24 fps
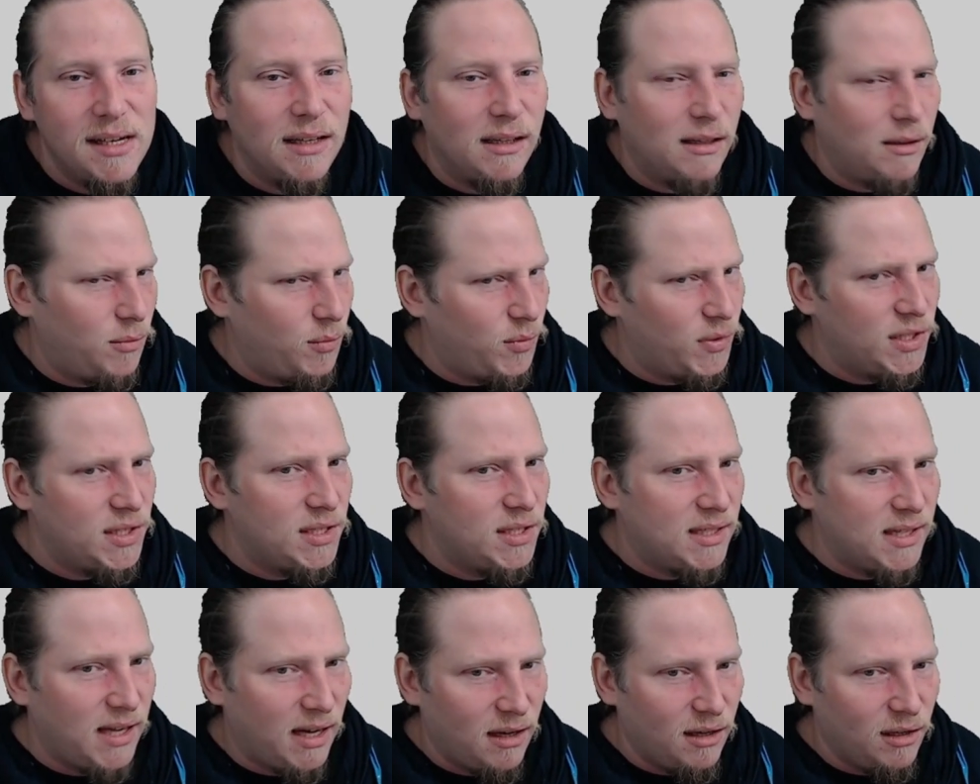We
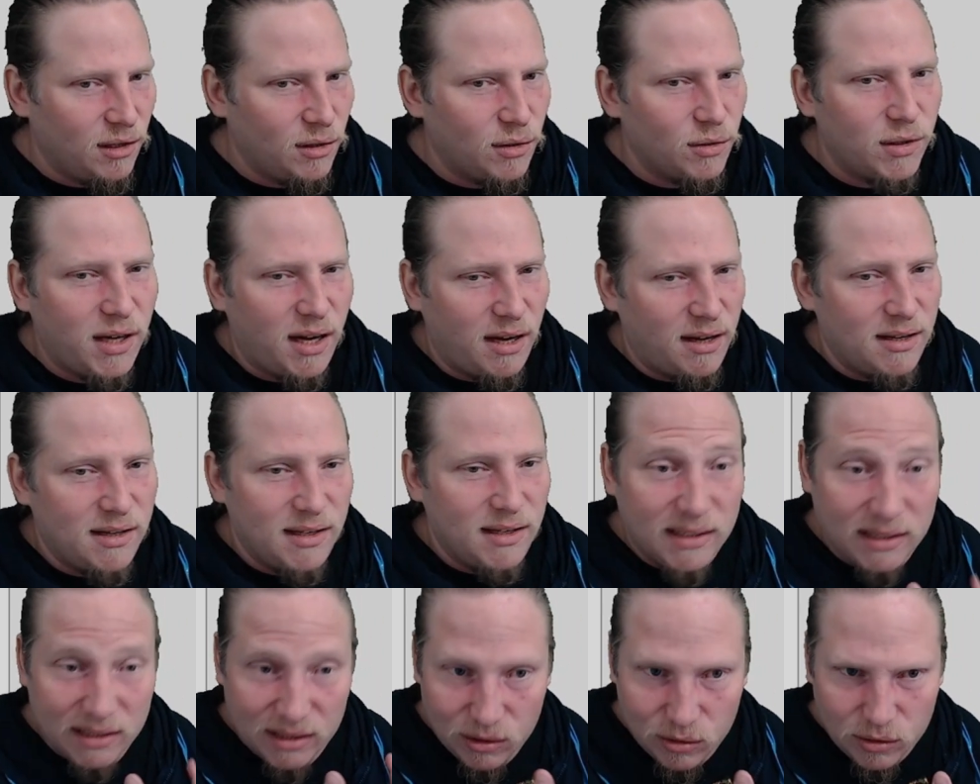take a look, and
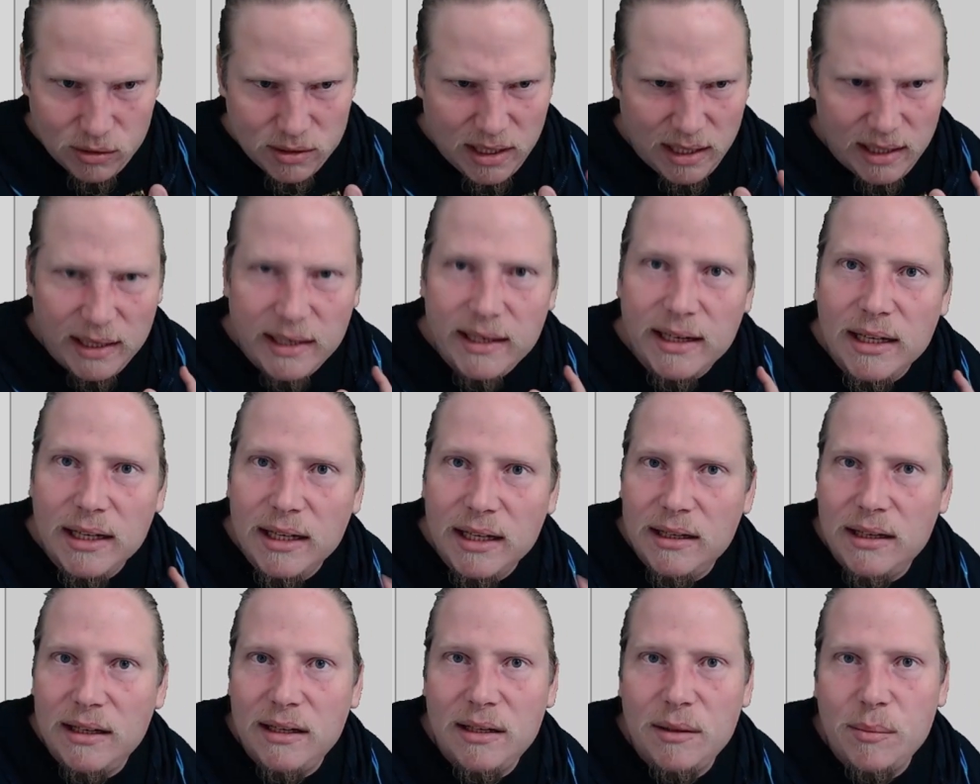it looks a
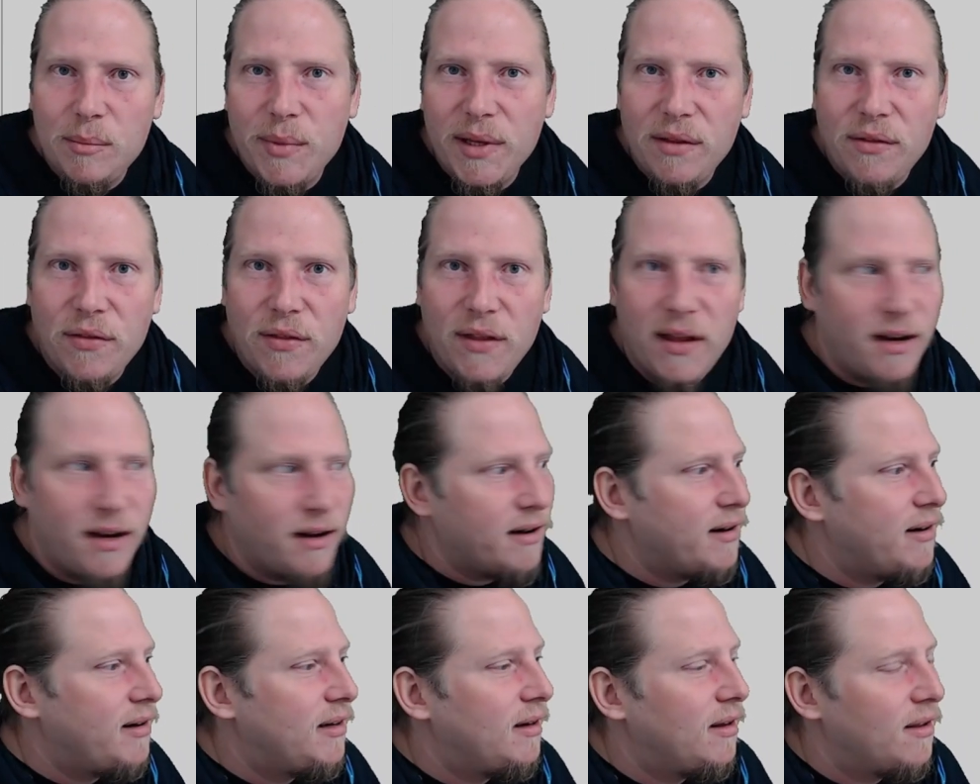little bit thicker